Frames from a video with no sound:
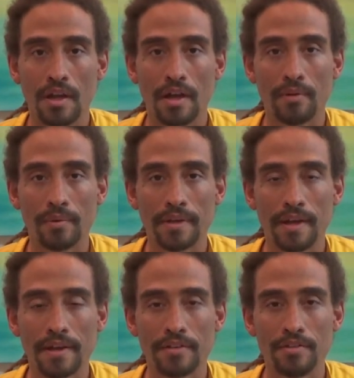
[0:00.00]
And we
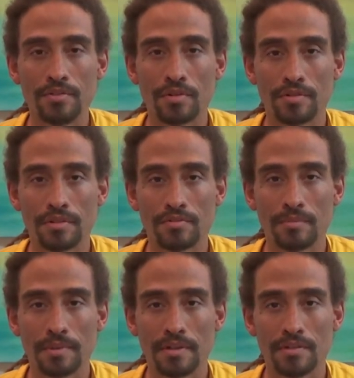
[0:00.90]
can't use our
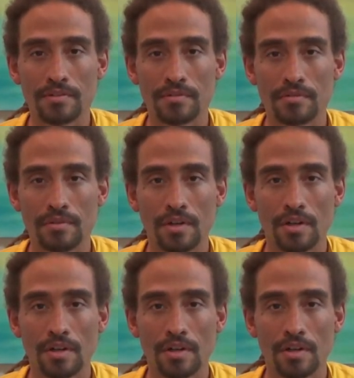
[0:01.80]
discrimination